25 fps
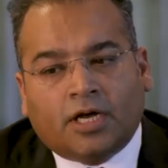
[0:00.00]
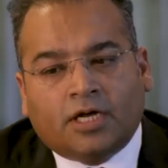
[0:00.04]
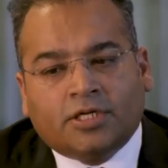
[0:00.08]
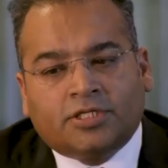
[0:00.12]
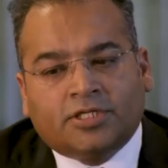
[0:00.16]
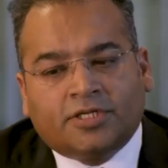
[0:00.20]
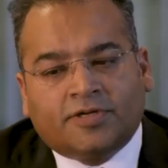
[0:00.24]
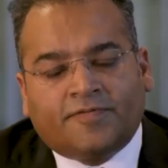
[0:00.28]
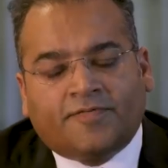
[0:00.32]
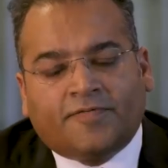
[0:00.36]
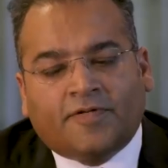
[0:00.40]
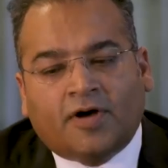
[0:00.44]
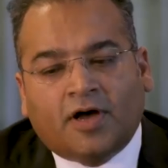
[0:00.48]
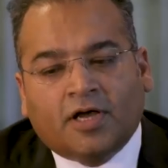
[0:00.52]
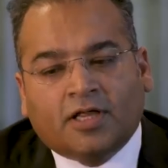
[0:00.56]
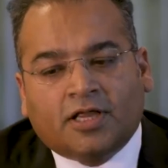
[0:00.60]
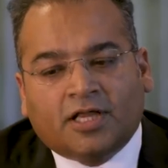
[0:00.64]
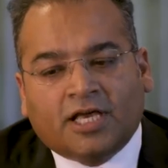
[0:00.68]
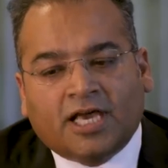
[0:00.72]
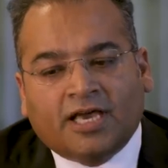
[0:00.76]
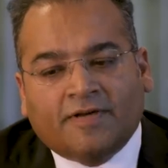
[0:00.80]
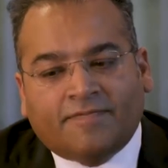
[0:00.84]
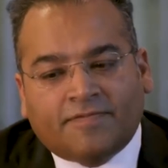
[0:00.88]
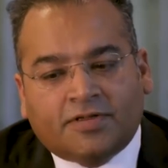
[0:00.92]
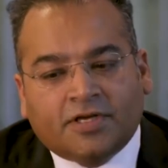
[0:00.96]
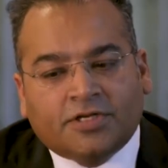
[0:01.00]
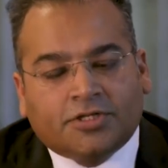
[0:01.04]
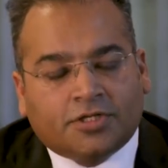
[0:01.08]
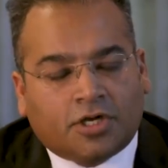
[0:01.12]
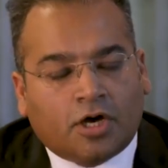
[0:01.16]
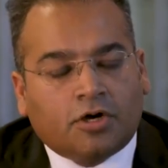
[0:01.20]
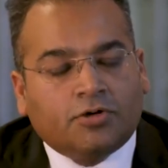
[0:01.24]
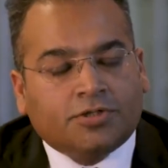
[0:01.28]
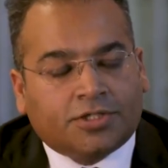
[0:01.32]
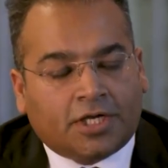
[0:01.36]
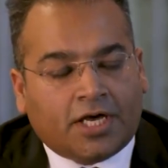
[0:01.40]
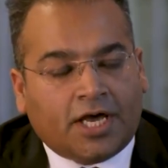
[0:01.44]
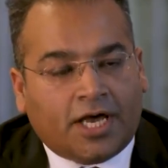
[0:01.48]
And just finally, if this
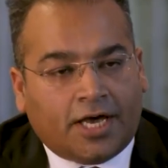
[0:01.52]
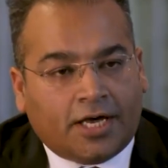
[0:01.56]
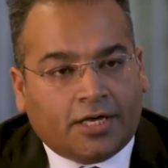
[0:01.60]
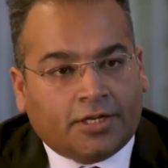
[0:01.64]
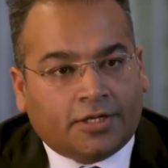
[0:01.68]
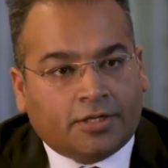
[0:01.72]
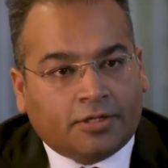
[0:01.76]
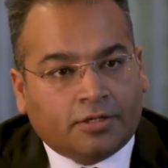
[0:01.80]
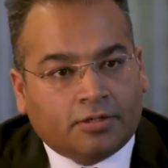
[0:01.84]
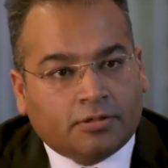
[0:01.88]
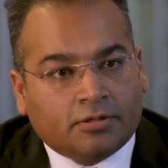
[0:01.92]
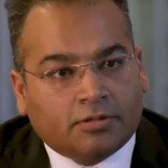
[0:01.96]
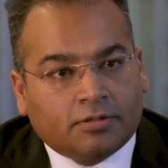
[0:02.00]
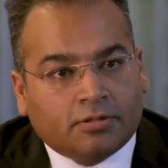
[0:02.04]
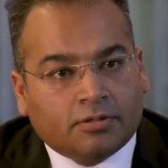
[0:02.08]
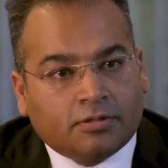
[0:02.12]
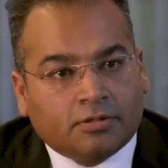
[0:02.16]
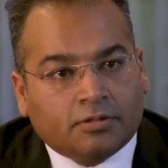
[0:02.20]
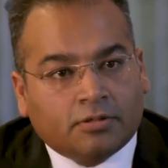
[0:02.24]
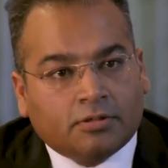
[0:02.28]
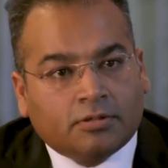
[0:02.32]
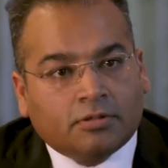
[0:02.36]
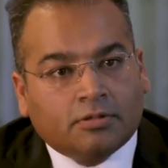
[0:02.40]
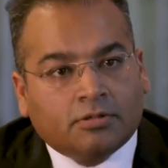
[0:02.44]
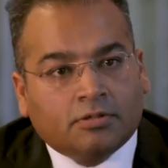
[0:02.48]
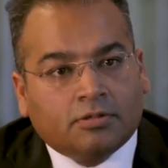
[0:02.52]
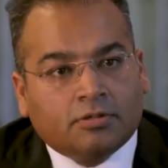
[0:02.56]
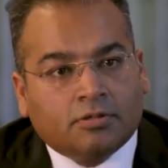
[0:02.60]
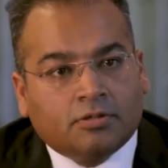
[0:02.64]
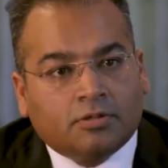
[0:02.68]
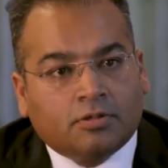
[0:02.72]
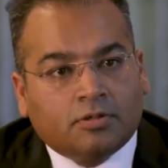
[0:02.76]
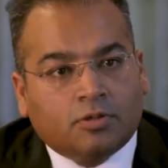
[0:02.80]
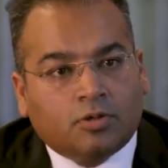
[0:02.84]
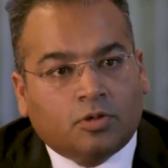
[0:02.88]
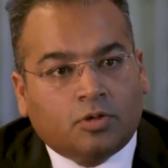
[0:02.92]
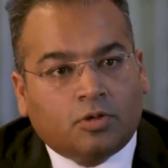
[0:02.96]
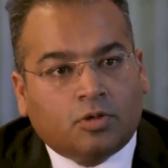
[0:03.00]
goes ahead,
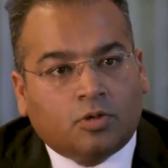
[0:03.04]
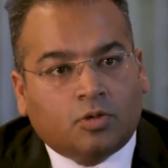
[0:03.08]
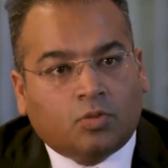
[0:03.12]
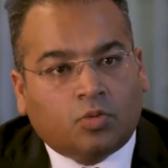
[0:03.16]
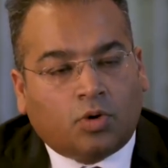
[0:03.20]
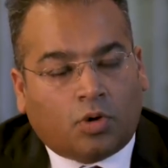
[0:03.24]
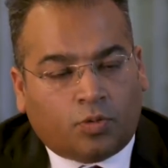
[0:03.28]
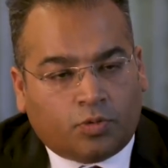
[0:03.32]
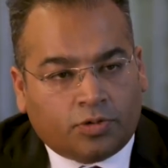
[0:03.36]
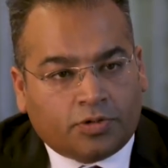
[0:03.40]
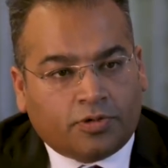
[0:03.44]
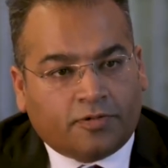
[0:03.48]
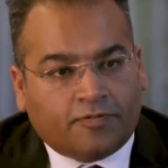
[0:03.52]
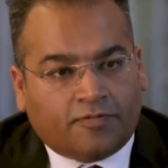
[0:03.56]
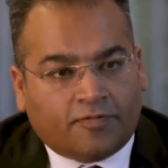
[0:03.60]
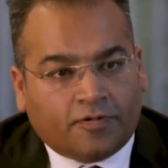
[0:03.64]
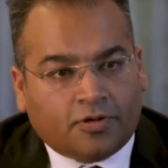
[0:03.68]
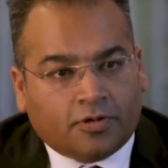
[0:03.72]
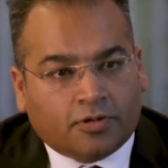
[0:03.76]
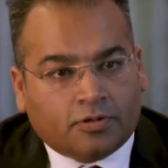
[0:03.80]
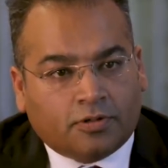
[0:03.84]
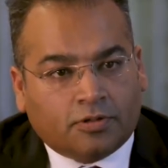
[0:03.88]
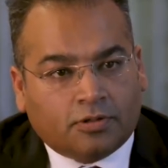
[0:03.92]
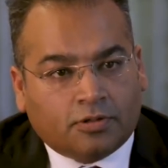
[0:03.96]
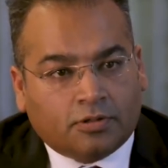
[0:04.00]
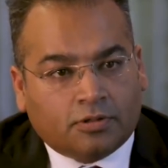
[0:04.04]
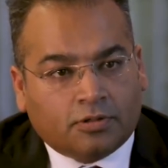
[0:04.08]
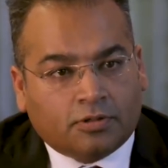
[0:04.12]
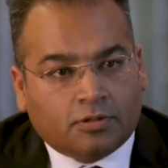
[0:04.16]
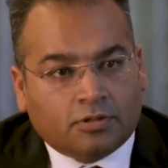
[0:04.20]
what will you feel?